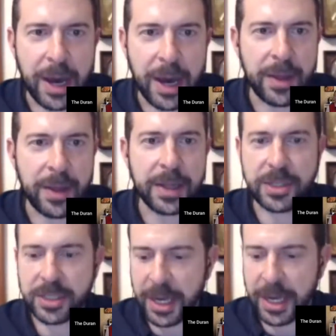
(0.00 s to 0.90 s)
and then just
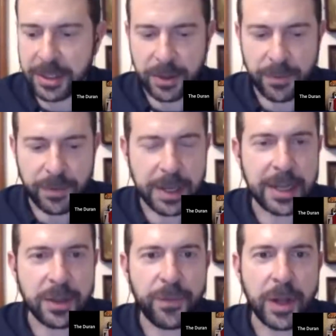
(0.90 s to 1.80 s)
kind of
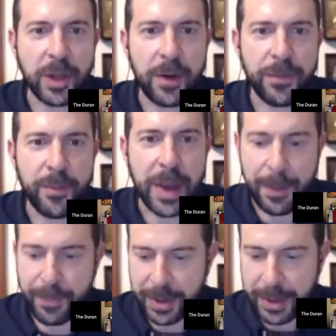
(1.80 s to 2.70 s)
fell off the map.
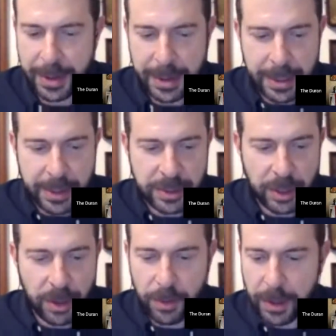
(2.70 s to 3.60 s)

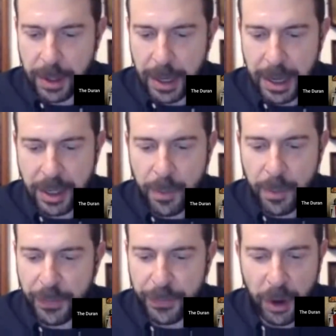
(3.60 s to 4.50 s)
So I'll open the
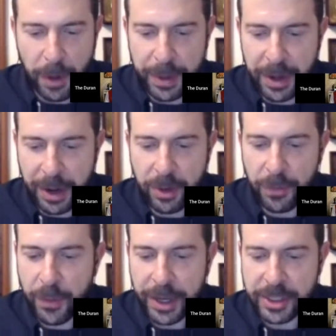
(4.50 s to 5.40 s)
floor. Peter, I don't know if you want
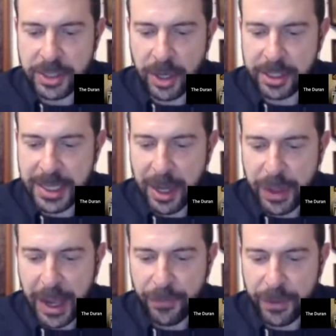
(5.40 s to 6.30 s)
to start. South
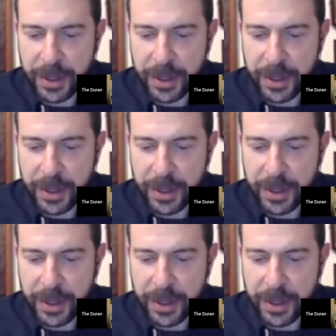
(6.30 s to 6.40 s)
Africa,